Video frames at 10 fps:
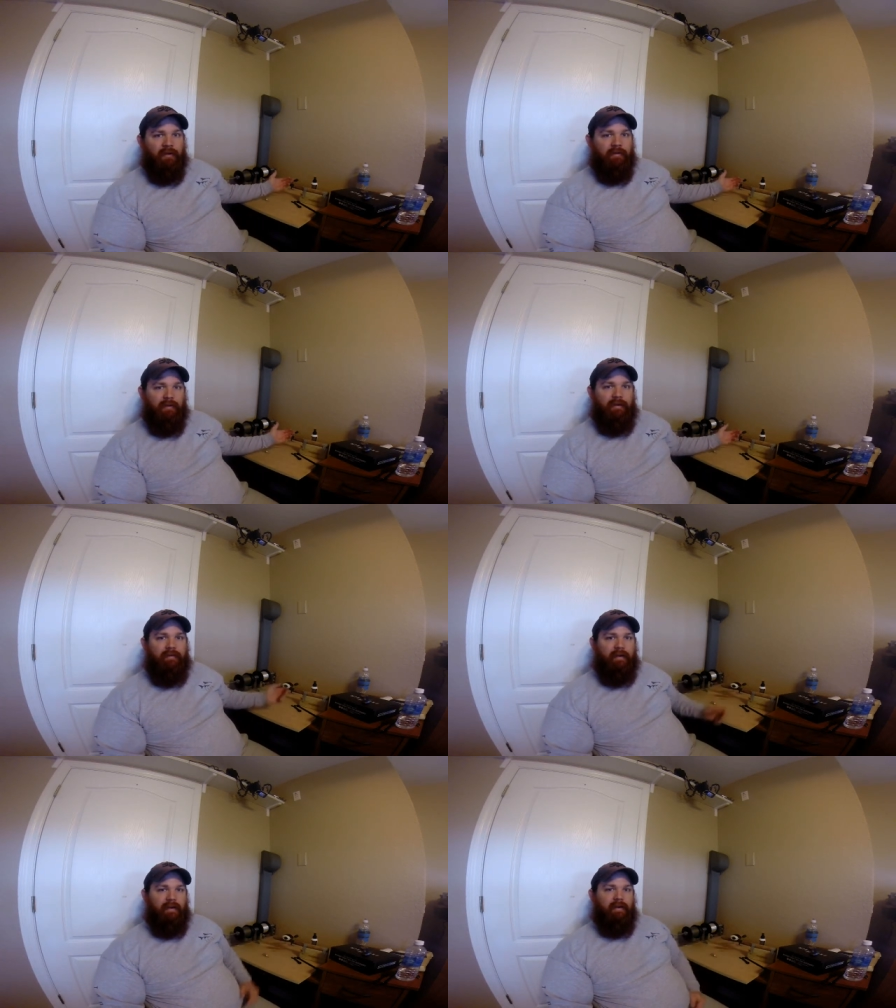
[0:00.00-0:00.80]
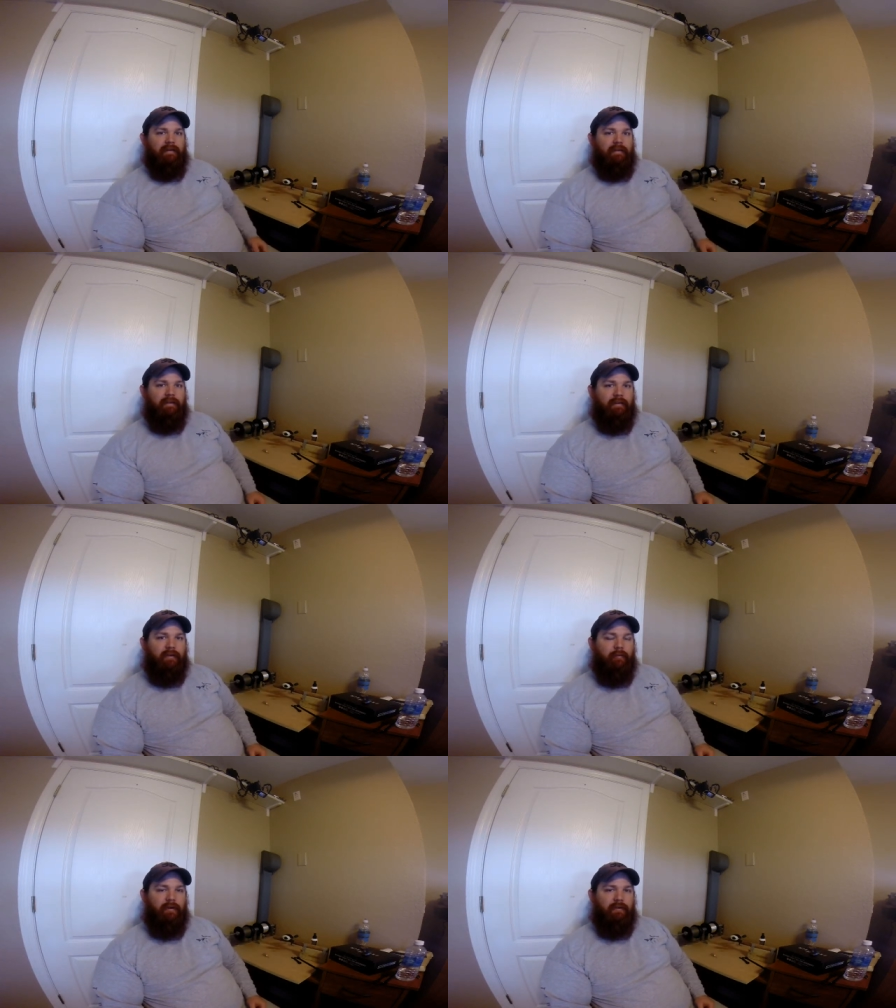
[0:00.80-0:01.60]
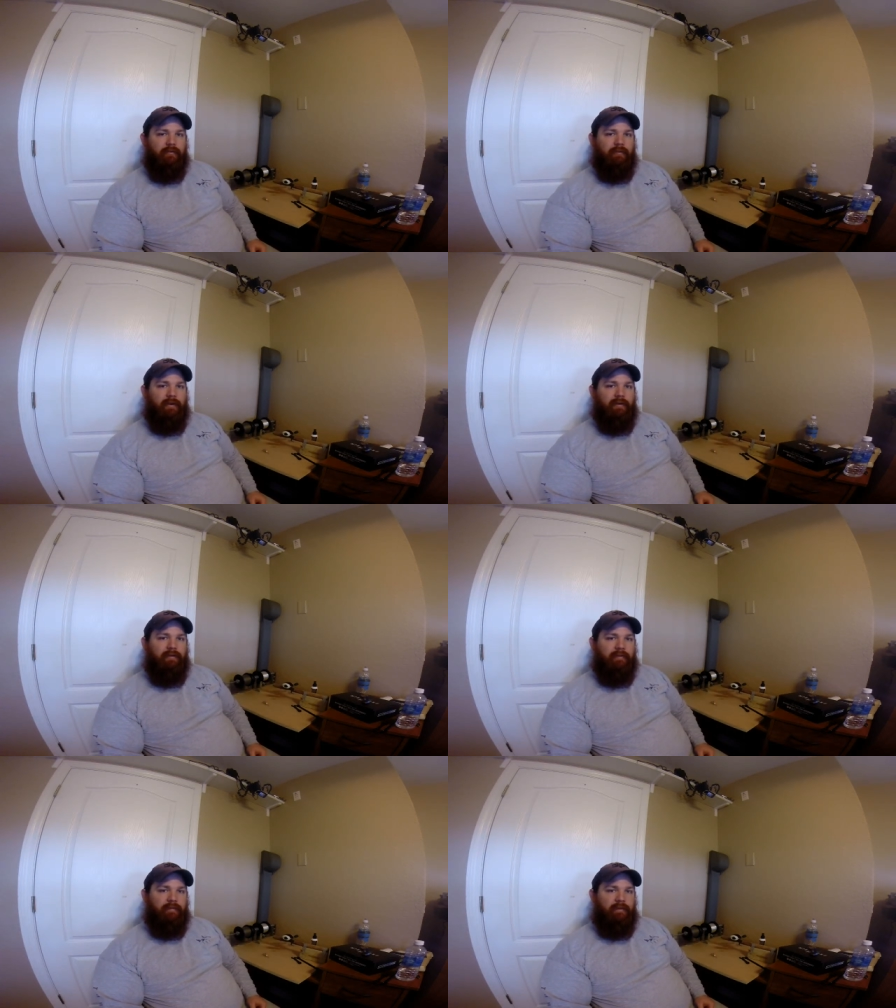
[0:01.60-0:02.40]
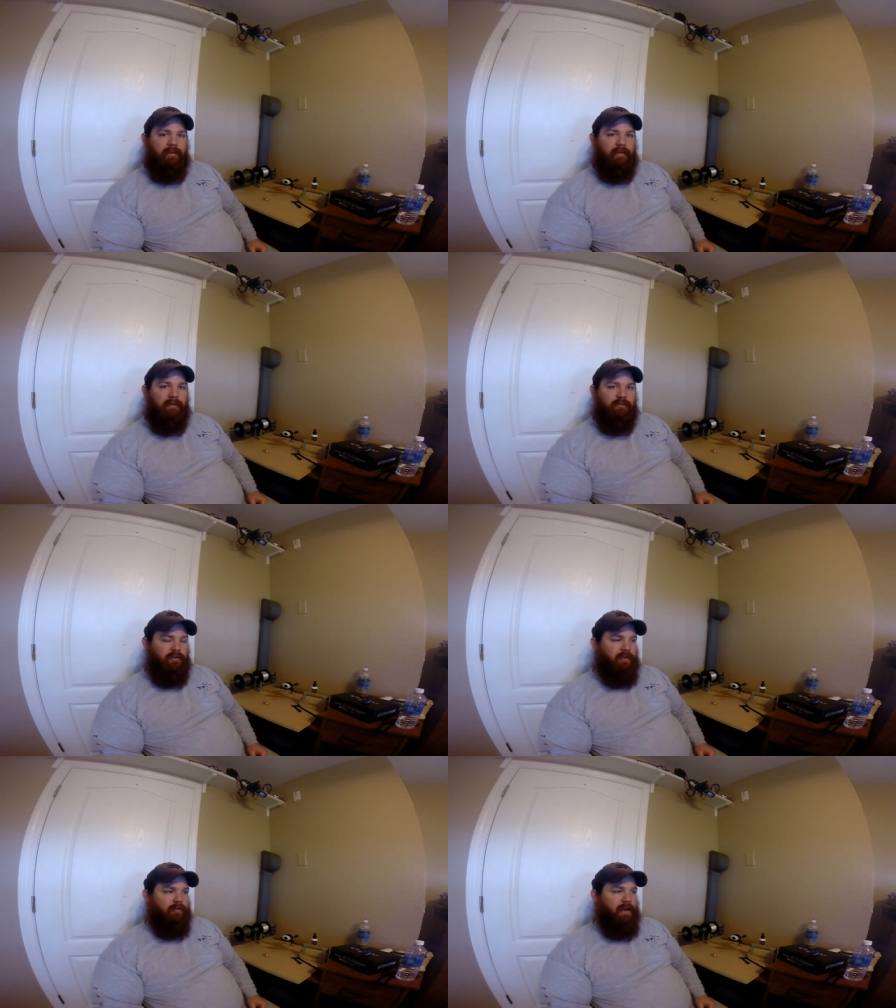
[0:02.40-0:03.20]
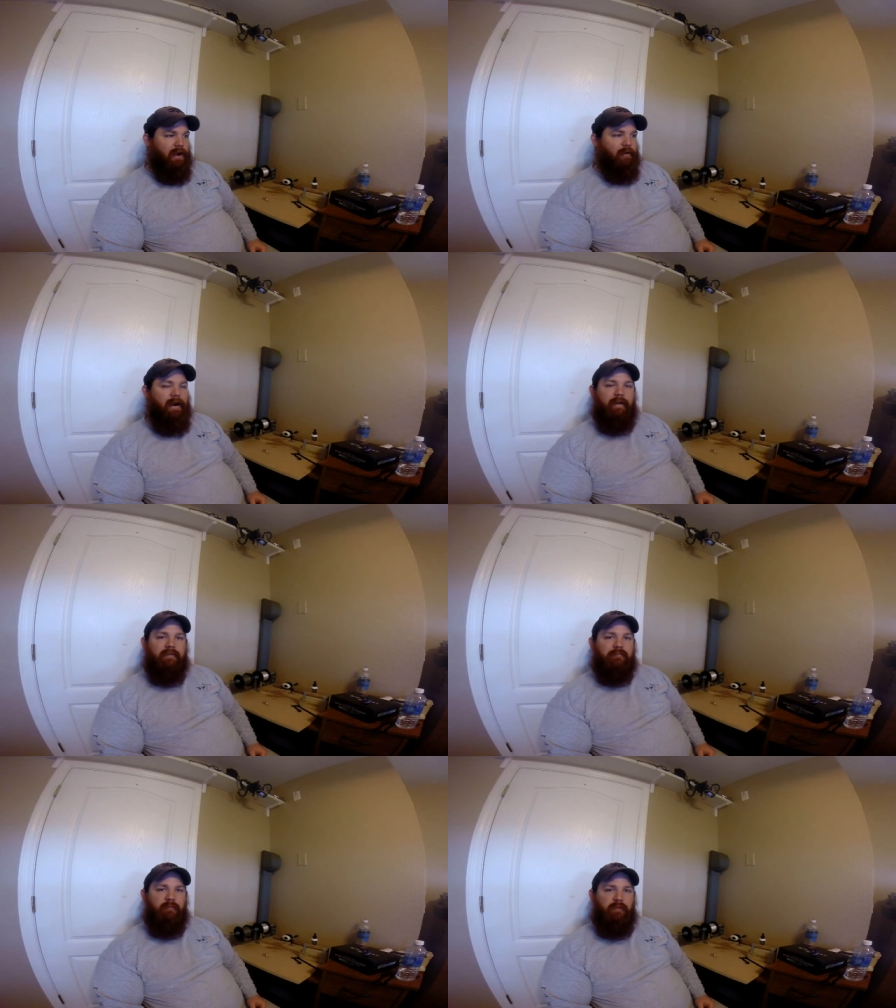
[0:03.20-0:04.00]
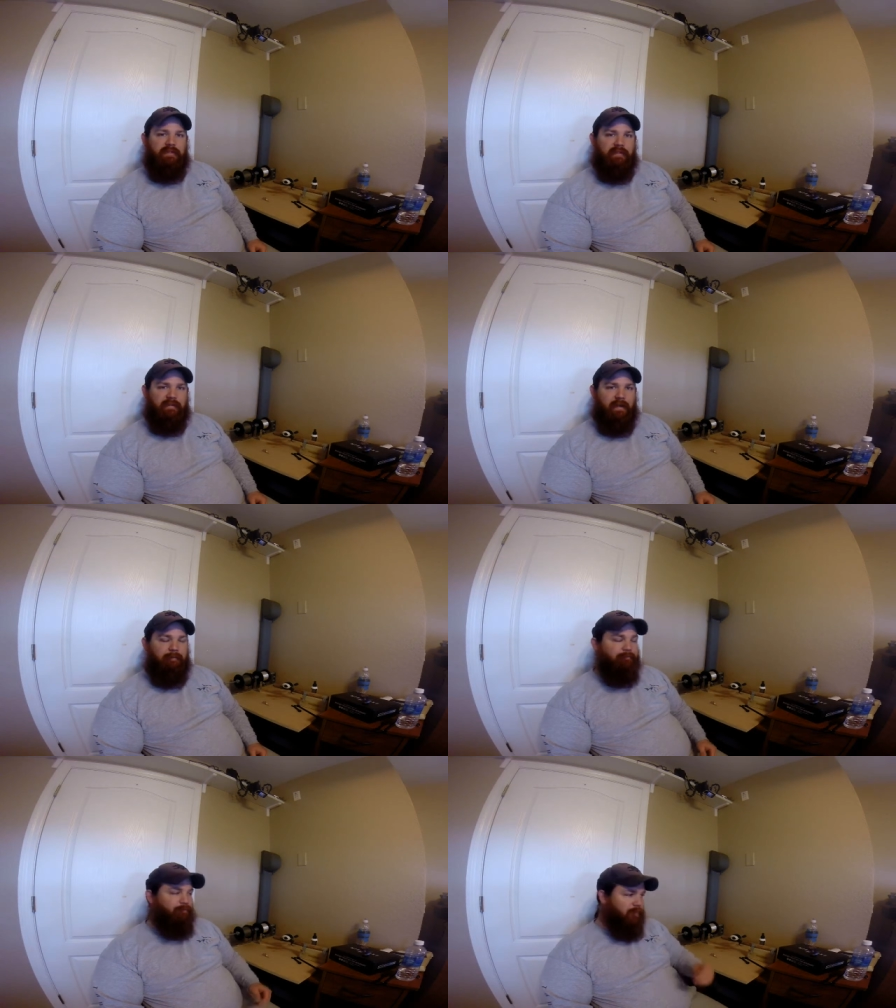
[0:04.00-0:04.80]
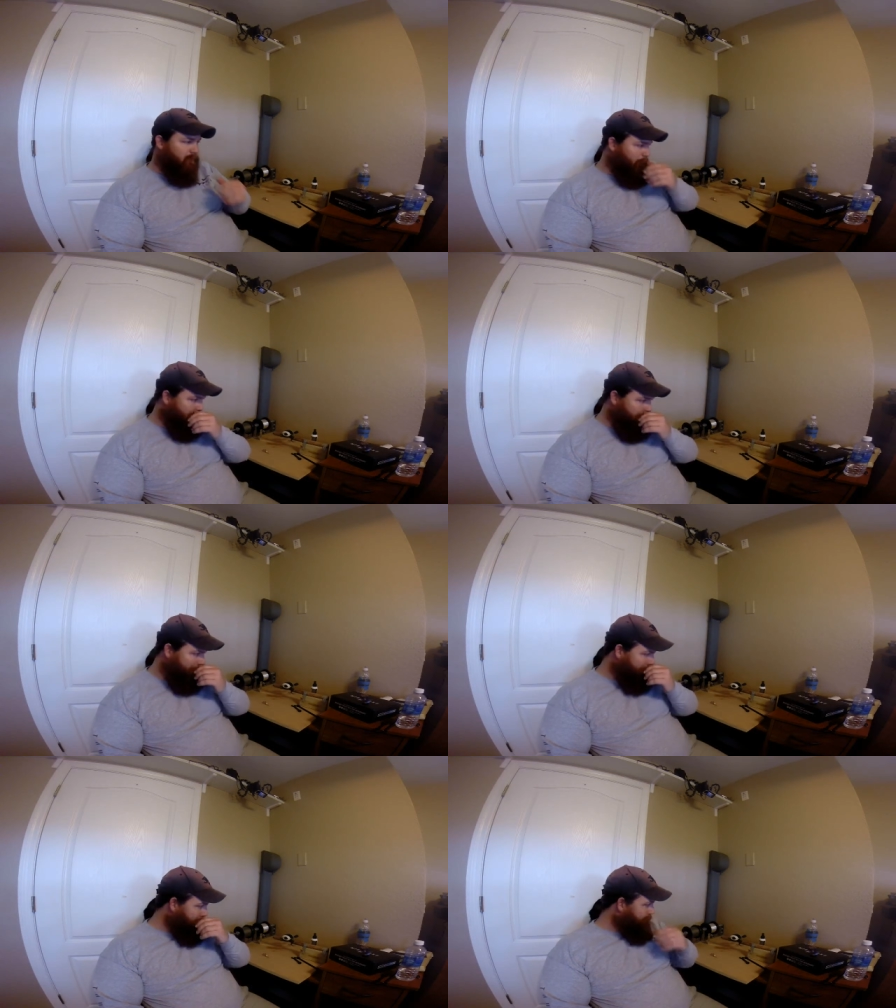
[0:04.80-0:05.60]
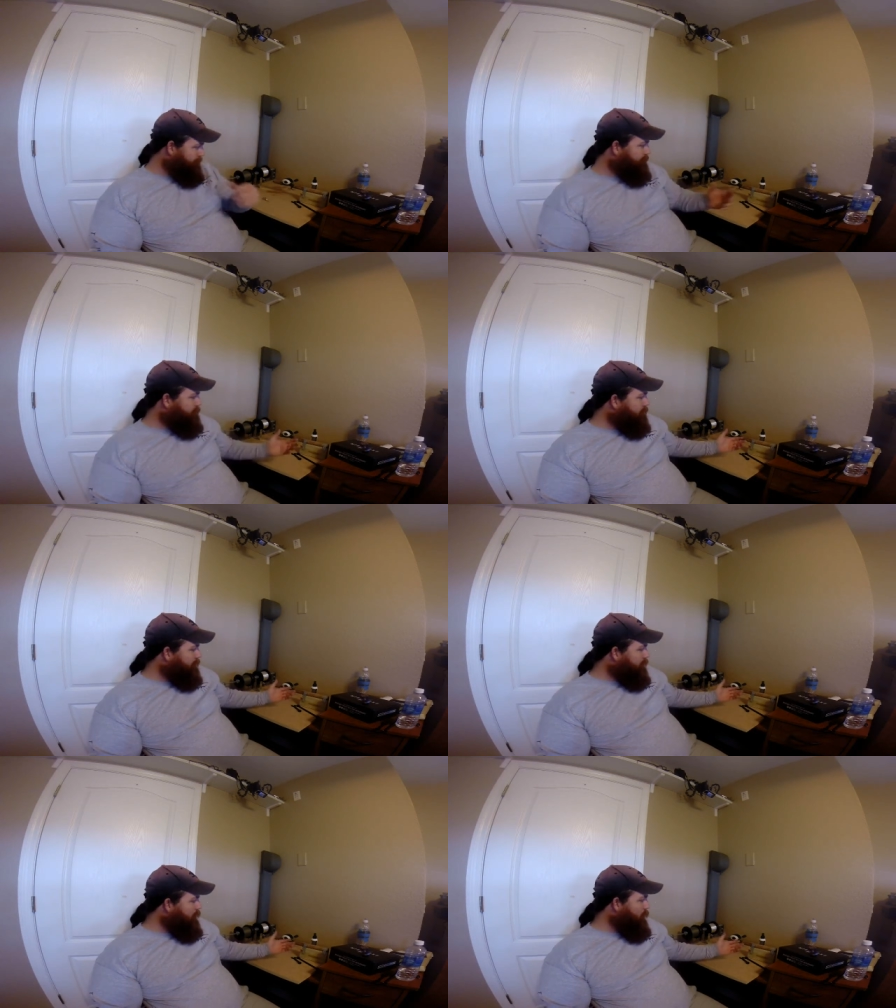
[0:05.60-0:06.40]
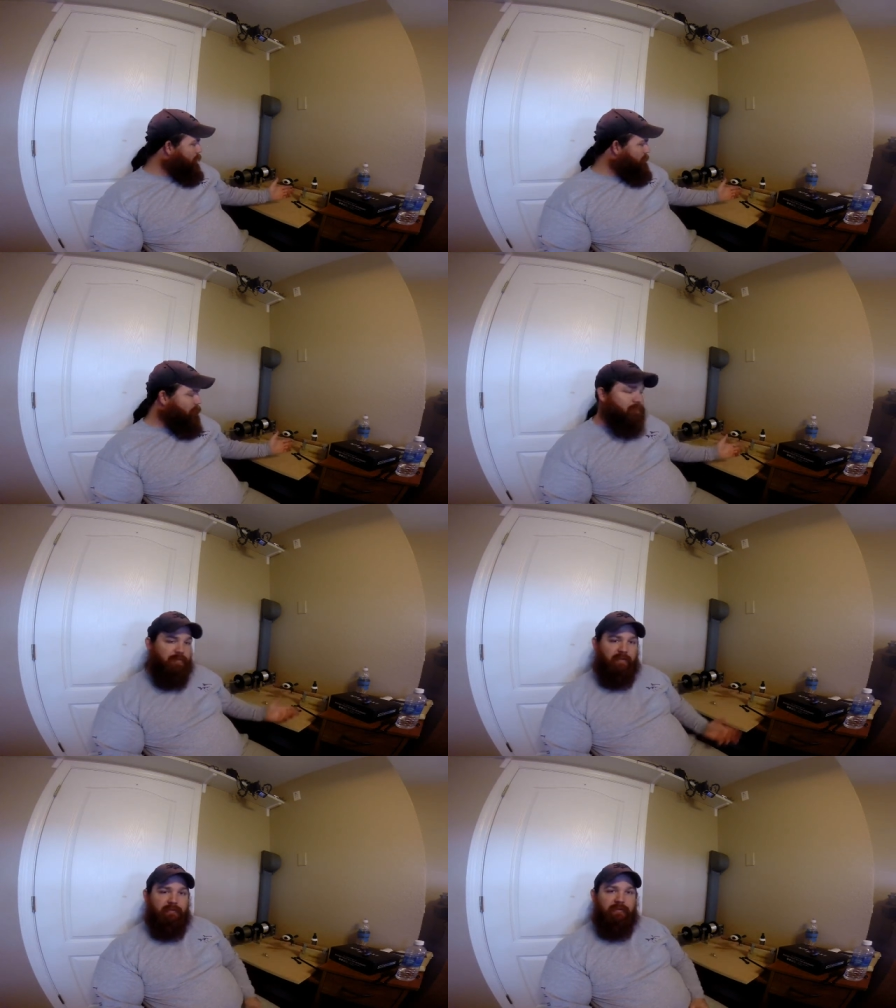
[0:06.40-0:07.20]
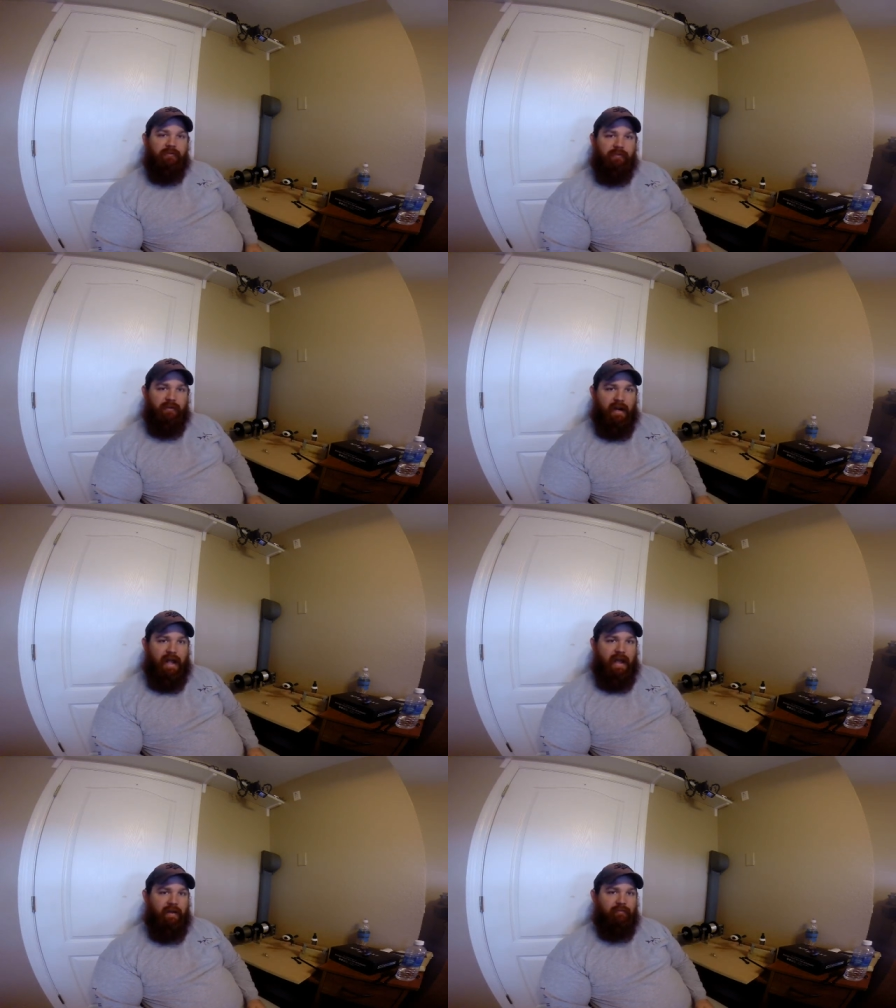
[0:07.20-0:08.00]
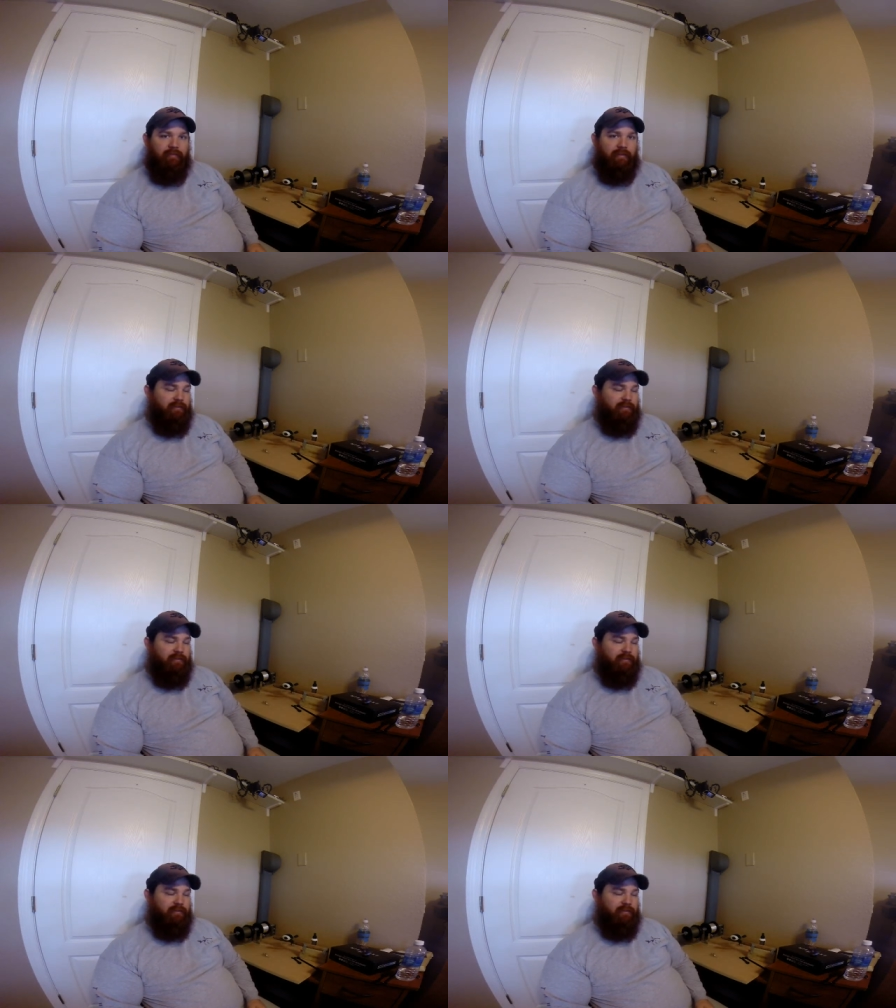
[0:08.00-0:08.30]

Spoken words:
that I wanted to show you how I spool these things up. So with most reels you're going to have a